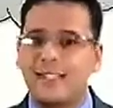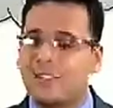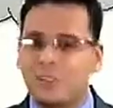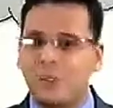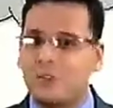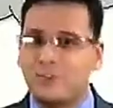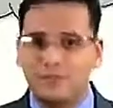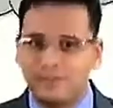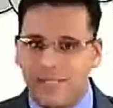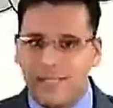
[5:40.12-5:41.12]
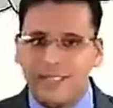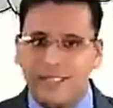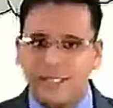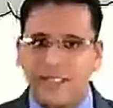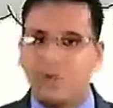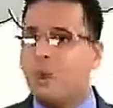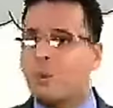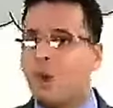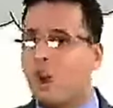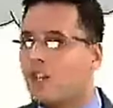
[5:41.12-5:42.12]
So this is the thing, when
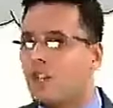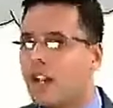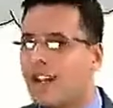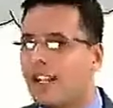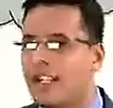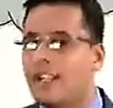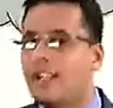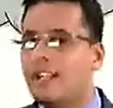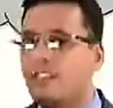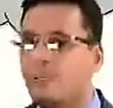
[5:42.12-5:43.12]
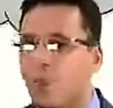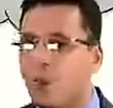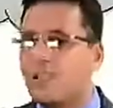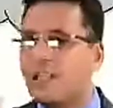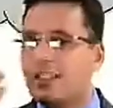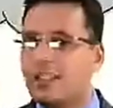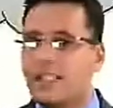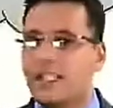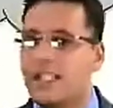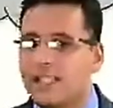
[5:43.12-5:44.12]
molecularity is more than
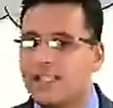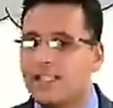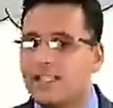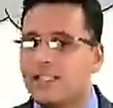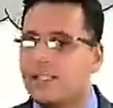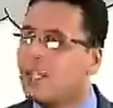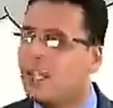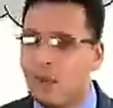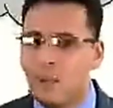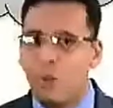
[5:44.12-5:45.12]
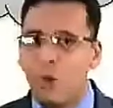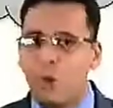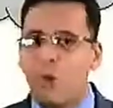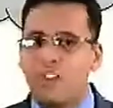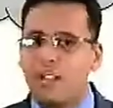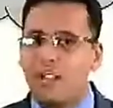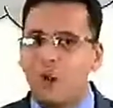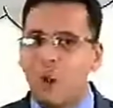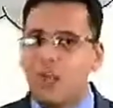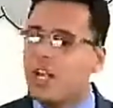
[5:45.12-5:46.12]
3, more often than
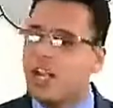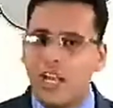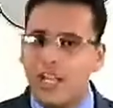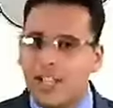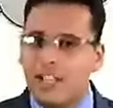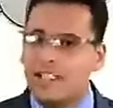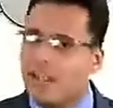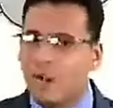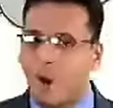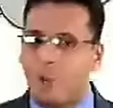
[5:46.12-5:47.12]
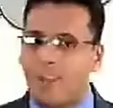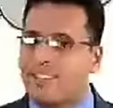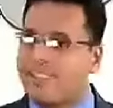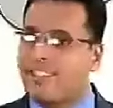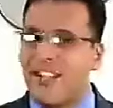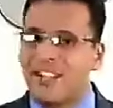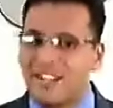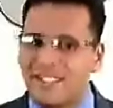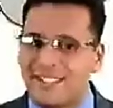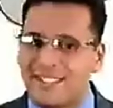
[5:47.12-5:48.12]
not, it is a complex
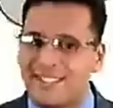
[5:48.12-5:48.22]
reaction.